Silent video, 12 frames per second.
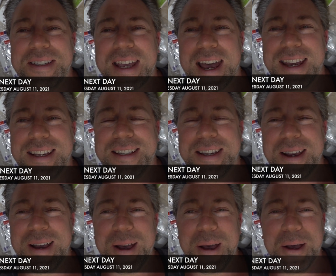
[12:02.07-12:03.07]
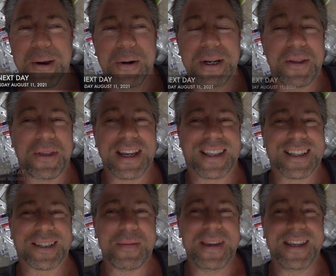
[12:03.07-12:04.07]
guys? What do you think
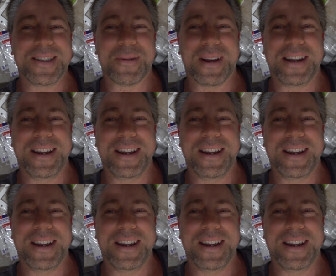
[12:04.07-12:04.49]
this means right